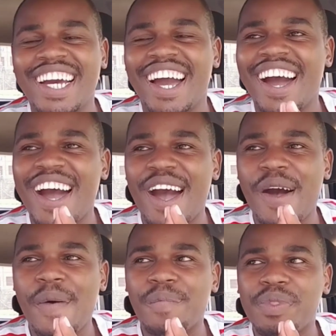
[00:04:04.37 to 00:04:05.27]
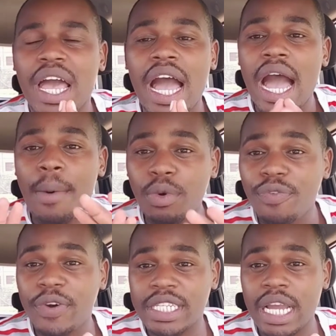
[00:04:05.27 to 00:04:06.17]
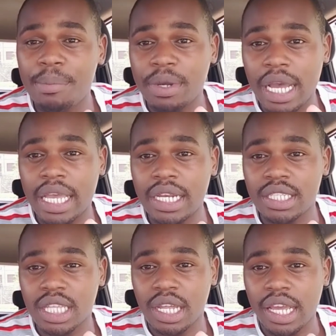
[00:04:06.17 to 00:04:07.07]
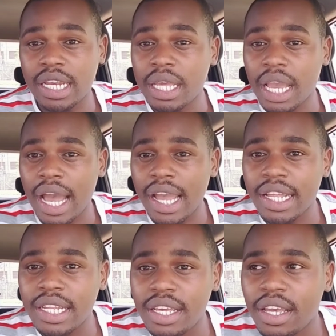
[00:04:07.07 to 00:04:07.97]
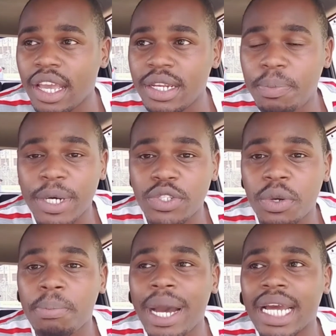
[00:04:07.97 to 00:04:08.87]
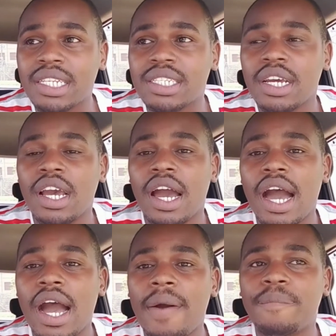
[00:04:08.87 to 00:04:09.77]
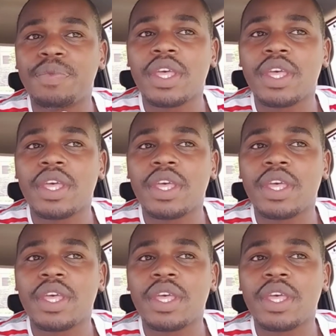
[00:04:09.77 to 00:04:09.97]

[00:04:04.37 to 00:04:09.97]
um, I'm not fighting against any any any person, but um,